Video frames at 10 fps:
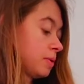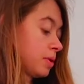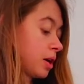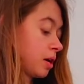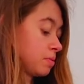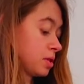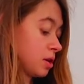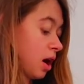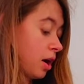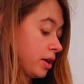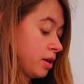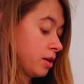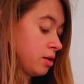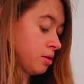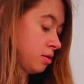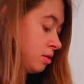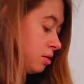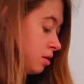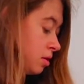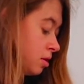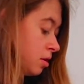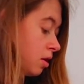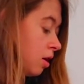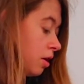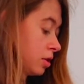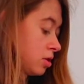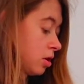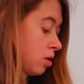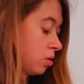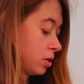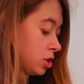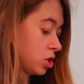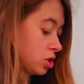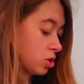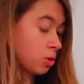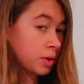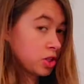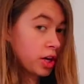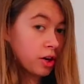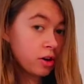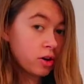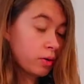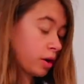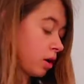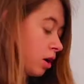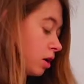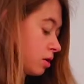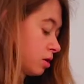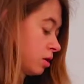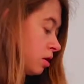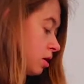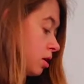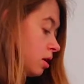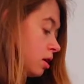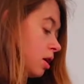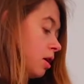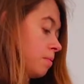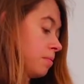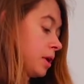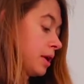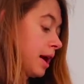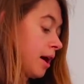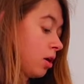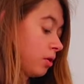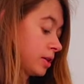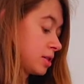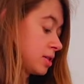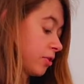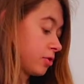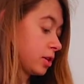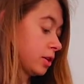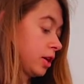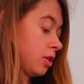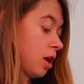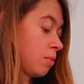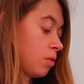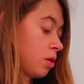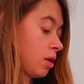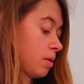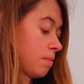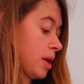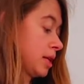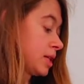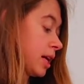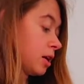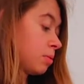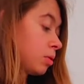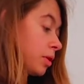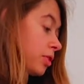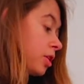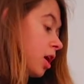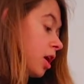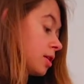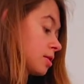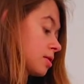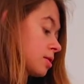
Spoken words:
becomes knotty on its own. It's just so much hair going on. But now it's definitely a lot more maintainable with the knots.